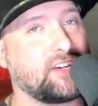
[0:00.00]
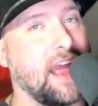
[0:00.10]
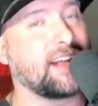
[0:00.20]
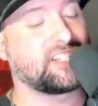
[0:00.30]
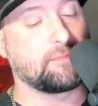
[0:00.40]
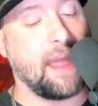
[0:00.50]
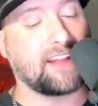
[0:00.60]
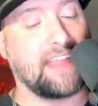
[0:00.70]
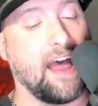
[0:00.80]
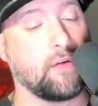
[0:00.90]
at
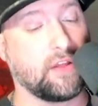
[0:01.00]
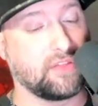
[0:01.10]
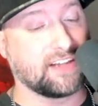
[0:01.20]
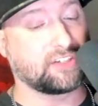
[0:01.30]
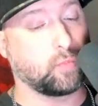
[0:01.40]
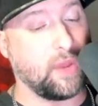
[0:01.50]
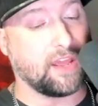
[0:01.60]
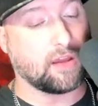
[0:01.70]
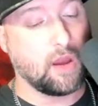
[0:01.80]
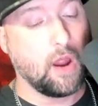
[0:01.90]
SmackDown this
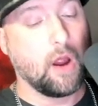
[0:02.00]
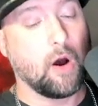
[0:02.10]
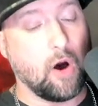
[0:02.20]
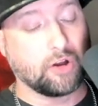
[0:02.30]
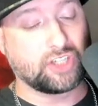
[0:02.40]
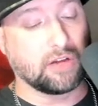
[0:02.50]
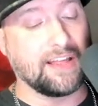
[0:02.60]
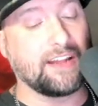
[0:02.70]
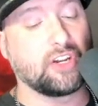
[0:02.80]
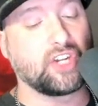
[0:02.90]
week. Also,
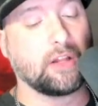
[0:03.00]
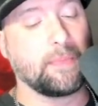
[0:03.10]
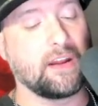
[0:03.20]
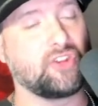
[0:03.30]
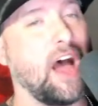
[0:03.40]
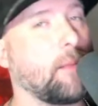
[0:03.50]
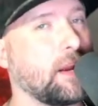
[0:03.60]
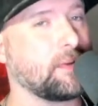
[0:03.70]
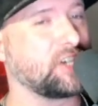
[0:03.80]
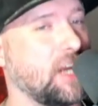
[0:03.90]
ladies and gentlemen,
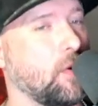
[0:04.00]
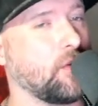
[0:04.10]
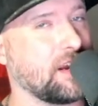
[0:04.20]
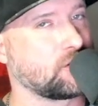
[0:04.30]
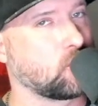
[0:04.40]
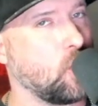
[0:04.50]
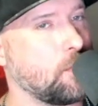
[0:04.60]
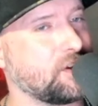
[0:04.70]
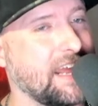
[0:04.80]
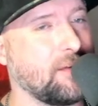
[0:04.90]
Dominic Mysterio, there's
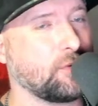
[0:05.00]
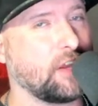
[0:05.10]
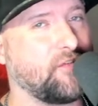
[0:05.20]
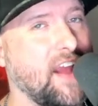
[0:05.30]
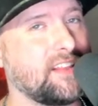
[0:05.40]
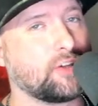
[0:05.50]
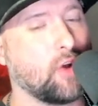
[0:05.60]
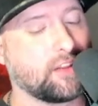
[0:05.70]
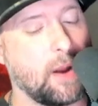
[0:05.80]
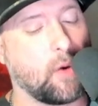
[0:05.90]
rumors that he will defend his
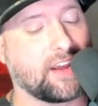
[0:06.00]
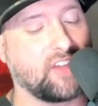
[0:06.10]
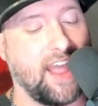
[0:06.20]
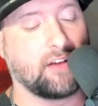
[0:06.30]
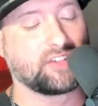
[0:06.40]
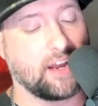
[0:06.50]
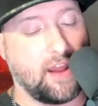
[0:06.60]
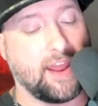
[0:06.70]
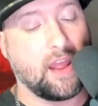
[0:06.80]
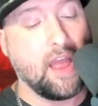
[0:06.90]
North American title
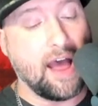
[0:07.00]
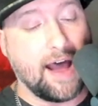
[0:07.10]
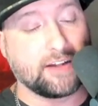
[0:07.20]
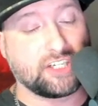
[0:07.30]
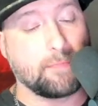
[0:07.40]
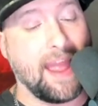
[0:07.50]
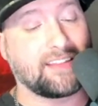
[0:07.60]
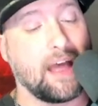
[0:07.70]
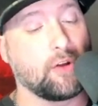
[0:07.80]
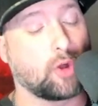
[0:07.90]
tonight on
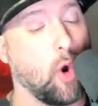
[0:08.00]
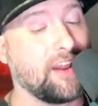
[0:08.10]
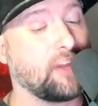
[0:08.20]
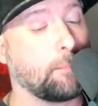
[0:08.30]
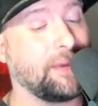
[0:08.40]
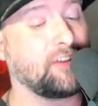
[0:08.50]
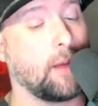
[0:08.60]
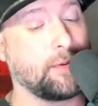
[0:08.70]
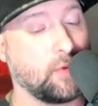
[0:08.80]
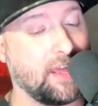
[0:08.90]
SmackDown. According to
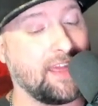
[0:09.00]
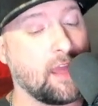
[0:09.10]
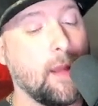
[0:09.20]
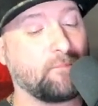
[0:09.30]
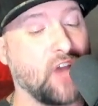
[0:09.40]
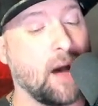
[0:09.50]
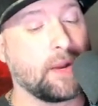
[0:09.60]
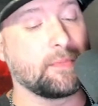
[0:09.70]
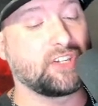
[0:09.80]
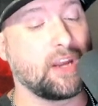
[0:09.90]
BWE,
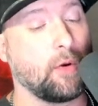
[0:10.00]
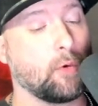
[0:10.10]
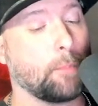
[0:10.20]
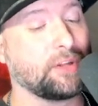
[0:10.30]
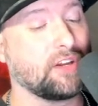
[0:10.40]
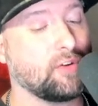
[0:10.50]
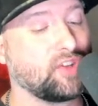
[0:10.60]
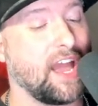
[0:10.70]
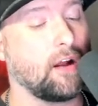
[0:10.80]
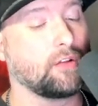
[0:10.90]
Dominic Mysterio will put the new
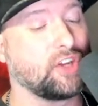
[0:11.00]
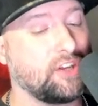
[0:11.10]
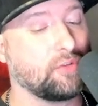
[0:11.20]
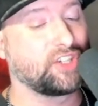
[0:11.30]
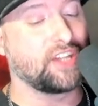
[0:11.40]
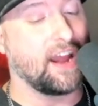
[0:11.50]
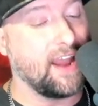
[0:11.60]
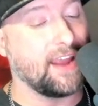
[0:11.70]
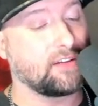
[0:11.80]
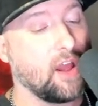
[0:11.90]
title to use
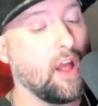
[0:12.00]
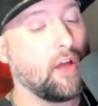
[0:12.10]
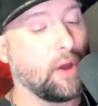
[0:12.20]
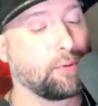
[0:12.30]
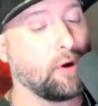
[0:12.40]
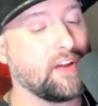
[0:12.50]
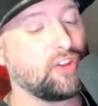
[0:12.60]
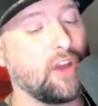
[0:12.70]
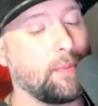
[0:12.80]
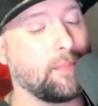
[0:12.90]
tonight. The
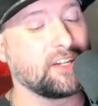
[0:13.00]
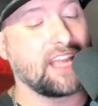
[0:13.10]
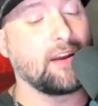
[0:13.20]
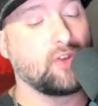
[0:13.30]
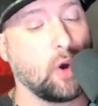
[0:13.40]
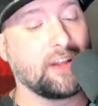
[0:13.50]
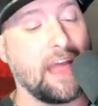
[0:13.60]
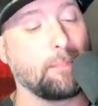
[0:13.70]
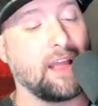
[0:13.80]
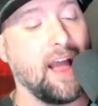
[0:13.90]
proven WWE insider noted
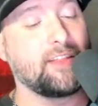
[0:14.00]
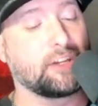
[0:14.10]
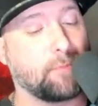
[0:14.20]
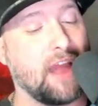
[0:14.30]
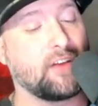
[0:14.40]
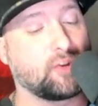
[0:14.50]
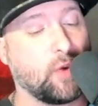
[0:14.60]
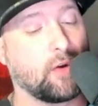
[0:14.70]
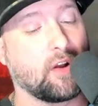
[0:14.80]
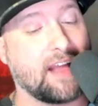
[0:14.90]
that behind his private
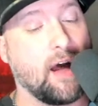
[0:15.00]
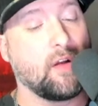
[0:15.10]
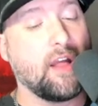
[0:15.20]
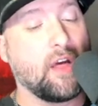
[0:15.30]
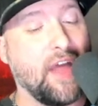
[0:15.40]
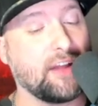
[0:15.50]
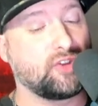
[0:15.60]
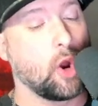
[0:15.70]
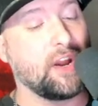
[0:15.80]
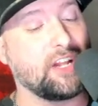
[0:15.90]
Twitter account, that
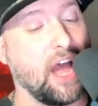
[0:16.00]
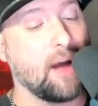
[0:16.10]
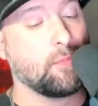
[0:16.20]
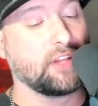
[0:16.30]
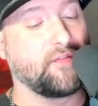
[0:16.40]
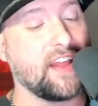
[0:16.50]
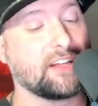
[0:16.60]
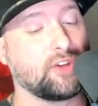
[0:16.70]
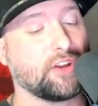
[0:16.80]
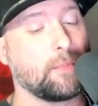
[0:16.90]
Dirty Dom will
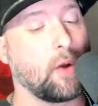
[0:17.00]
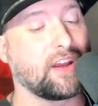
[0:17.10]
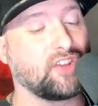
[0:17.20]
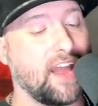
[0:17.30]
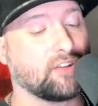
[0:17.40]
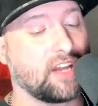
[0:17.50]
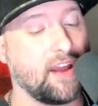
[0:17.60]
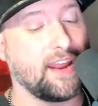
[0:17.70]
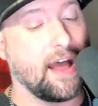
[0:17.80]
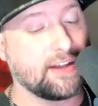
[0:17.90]
defend his North American title
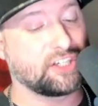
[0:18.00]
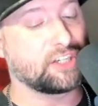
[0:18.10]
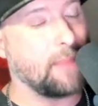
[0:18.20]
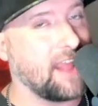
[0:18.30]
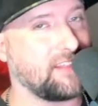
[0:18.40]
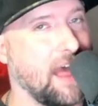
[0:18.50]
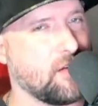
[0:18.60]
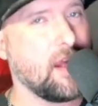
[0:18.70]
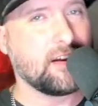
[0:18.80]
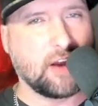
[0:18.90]
tonight on
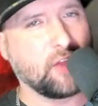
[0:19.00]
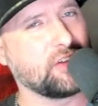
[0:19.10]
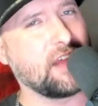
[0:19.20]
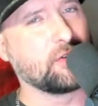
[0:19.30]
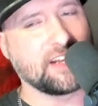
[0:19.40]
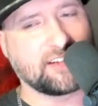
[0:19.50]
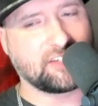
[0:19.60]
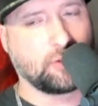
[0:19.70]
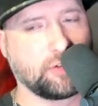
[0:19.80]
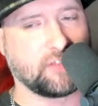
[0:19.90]
SmackDown. Now, I thought that was an
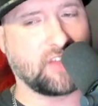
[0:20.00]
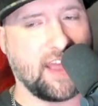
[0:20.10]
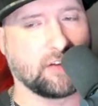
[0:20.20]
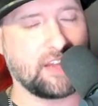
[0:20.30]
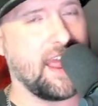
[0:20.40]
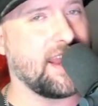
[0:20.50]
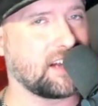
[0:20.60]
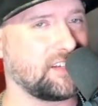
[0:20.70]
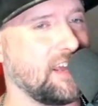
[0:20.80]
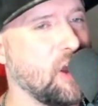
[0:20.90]
exclusive title to
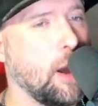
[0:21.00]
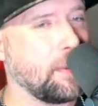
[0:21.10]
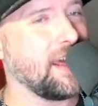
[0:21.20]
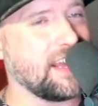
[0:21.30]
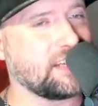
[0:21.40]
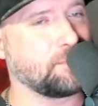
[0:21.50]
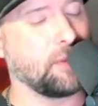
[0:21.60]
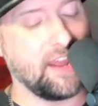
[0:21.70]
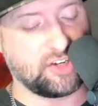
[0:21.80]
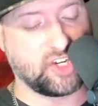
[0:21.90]
NXT, but I guess
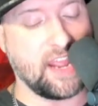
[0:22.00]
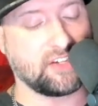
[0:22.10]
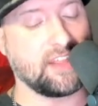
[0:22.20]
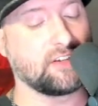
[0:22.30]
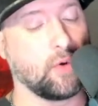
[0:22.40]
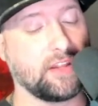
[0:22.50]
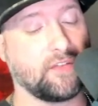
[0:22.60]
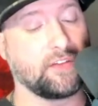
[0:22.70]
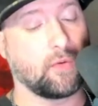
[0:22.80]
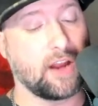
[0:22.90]
plans change. Things go in a
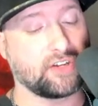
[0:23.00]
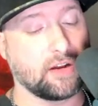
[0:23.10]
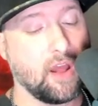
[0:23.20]
different direction.